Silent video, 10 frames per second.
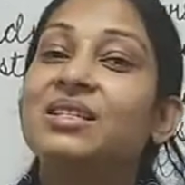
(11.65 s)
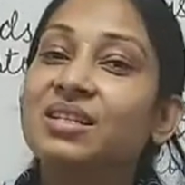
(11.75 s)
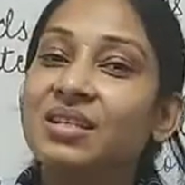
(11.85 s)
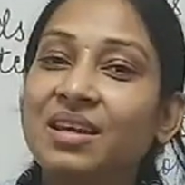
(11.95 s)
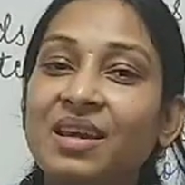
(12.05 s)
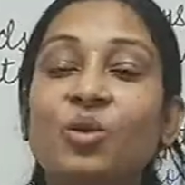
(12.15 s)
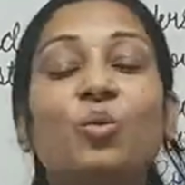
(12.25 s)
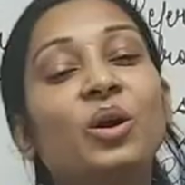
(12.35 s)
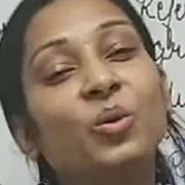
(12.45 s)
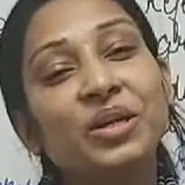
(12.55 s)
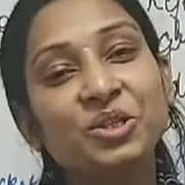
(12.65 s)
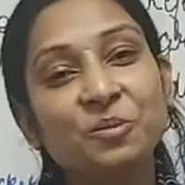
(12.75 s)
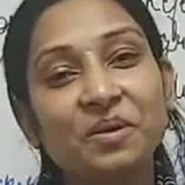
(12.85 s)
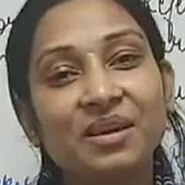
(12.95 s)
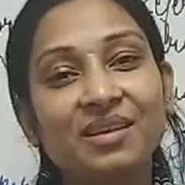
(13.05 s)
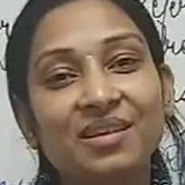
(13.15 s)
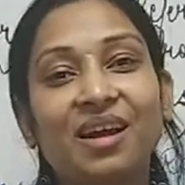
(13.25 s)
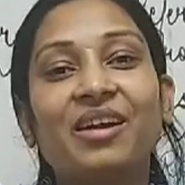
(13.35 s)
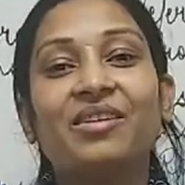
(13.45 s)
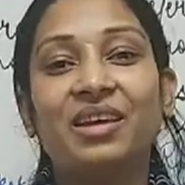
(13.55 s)
today we are going to begin
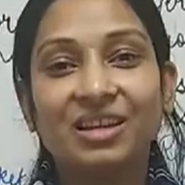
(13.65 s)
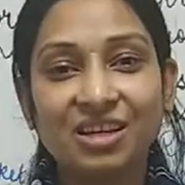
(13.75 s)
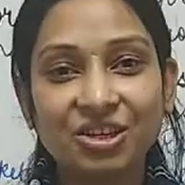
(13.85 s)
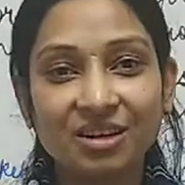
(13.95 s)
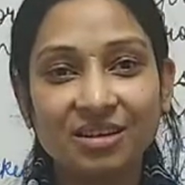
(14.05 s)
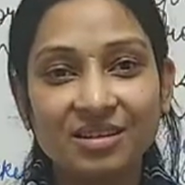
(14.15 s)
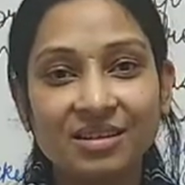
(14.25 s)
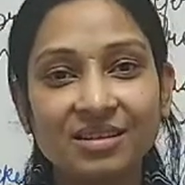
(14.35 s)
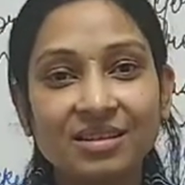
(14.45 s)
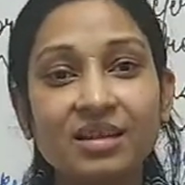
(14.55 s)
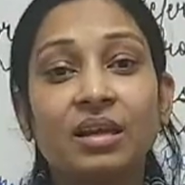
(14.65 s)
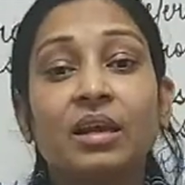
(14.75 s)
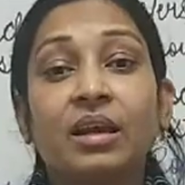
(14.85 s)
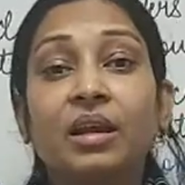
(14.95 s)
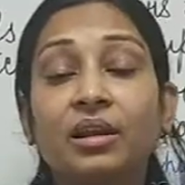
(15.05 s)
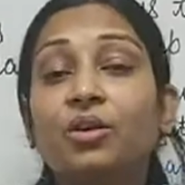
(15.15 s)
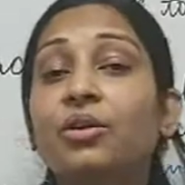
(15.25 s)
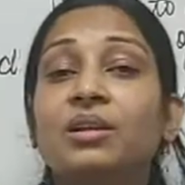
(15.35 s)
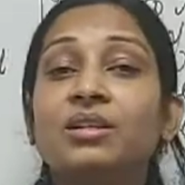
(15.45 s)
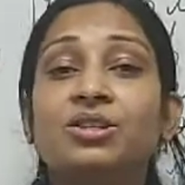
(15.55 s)
our English classes. In your
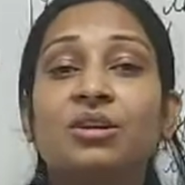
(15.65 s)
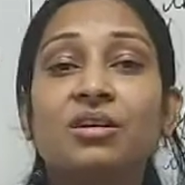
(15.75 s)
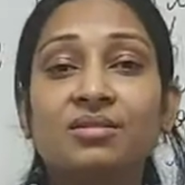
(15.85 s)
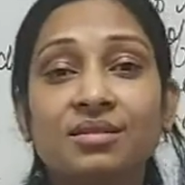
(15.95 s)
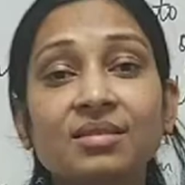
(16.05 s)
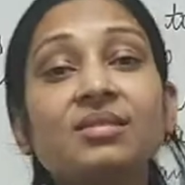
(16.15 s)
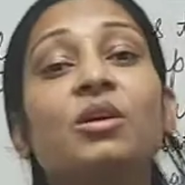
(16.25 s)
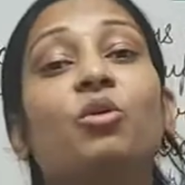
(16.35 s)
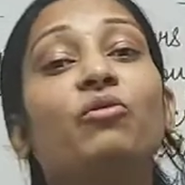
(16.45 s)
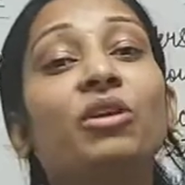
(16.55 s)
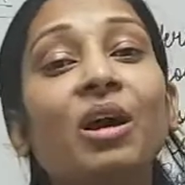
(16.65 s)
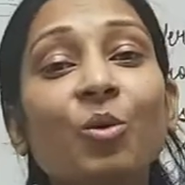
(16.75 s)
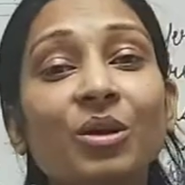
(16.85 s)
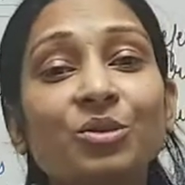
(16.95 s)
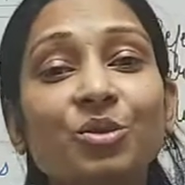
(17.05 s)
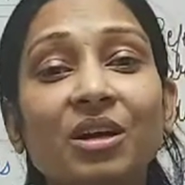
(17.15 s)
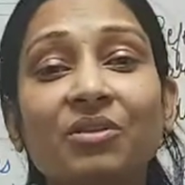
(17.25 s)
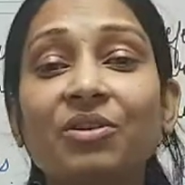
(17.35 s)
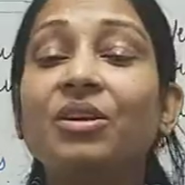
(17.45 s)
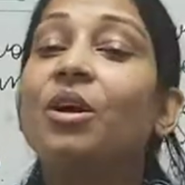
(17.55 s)
English classes, we are going to
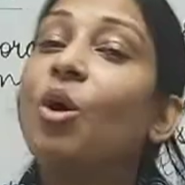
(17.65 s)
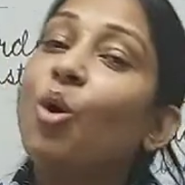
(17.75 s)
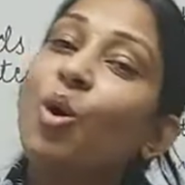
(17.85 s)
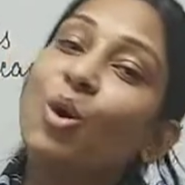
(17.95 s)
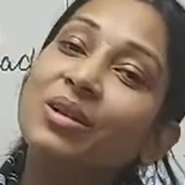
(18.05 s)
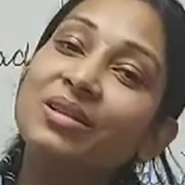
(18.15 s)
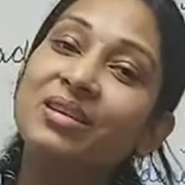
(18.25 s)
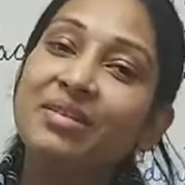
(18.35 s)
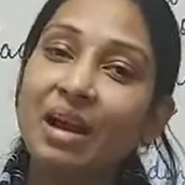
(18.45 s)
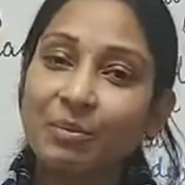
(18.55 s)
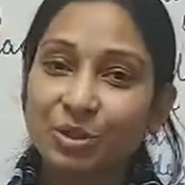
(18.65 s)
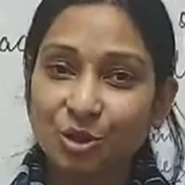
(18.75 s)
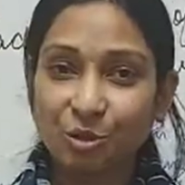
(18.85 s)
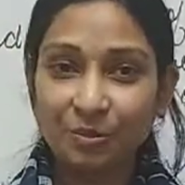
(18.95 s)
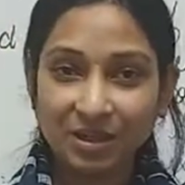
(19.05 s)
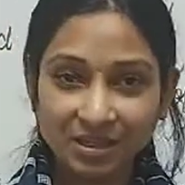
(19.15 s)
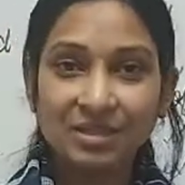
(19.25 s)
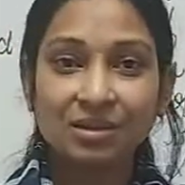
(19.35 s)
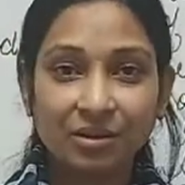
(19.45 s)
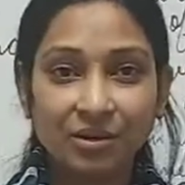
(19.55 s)
cover all the grammar
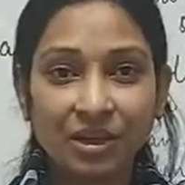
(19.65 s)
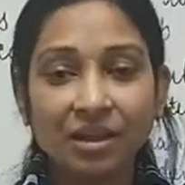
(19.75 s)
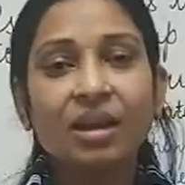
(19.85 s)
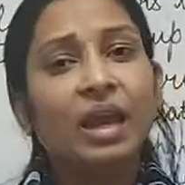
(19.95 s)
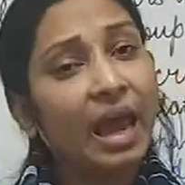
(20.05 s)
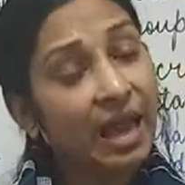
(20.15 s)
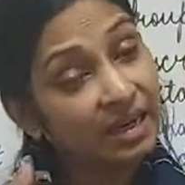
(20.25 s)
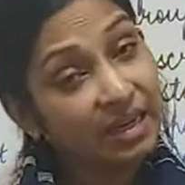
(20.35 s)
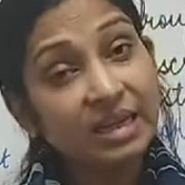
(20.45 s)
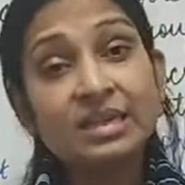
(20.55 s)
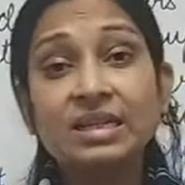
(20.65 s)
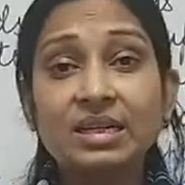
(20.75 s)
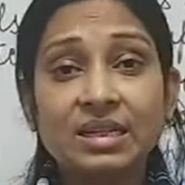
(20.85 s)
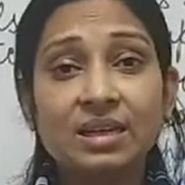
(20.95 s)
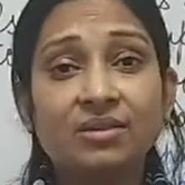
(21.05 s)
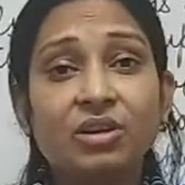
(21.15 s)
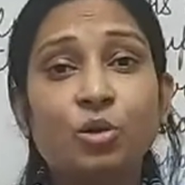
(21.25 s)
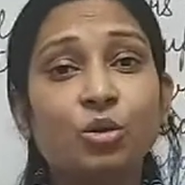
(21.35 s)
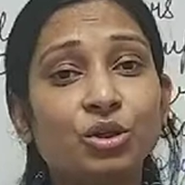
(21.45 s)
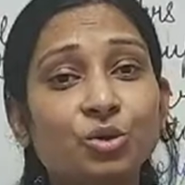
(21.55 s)
topics, okay, and in detail we are
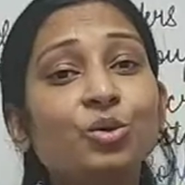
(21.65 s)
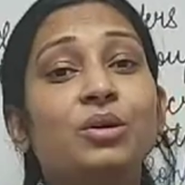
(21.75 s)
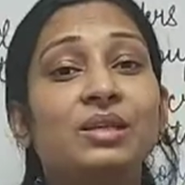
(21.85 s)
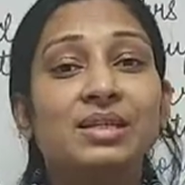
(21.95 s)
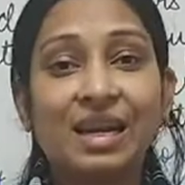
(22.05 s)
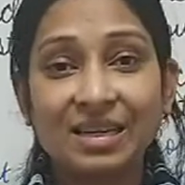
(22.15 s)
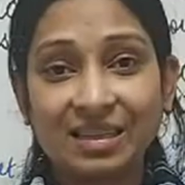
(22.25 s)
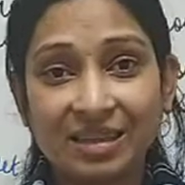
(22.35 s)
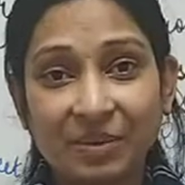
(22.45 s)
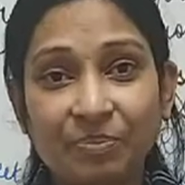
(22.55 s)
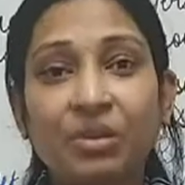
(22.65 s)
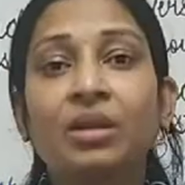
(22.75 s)
going to study them.